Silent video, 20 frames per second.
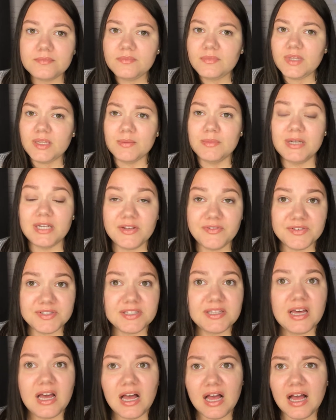But if it's
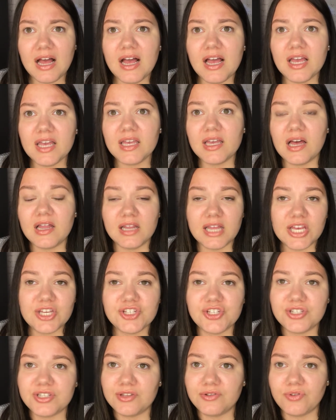the eye,
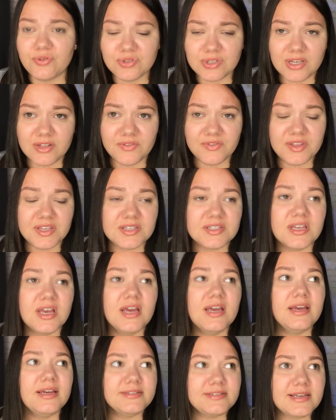eyelashes, and those kind of things,
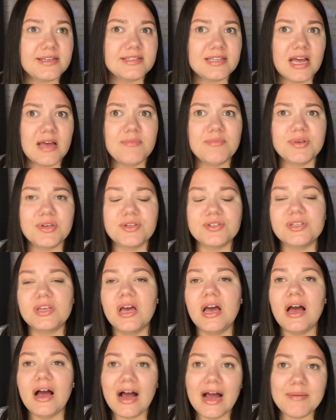it takes time, because
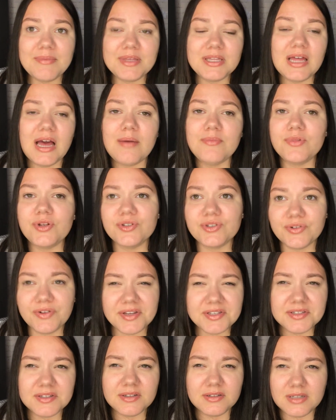I mean, I'm not
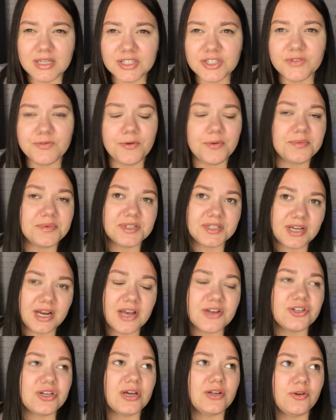creating the lashes from the
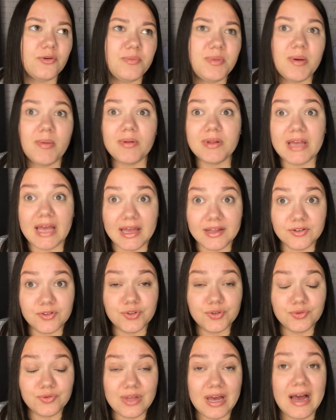scratch. I know people can
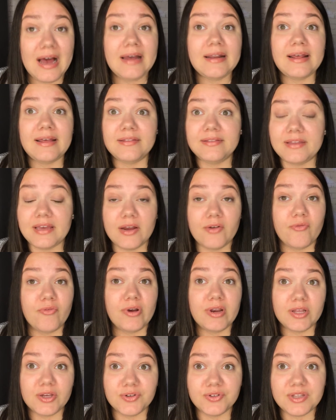do that and they're
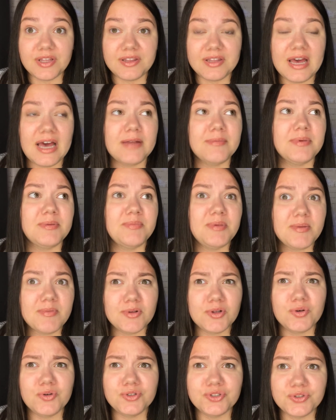really good at that, but people
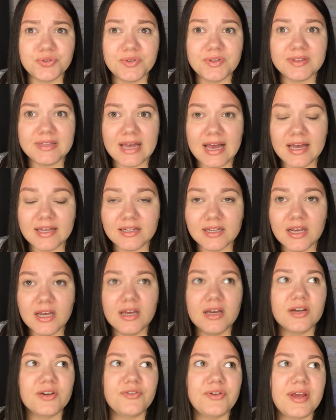who doing that,
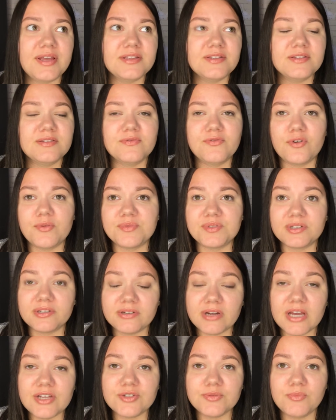creating it from
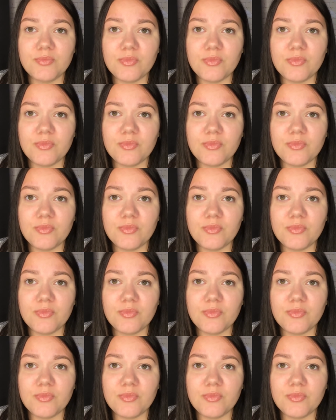scratch,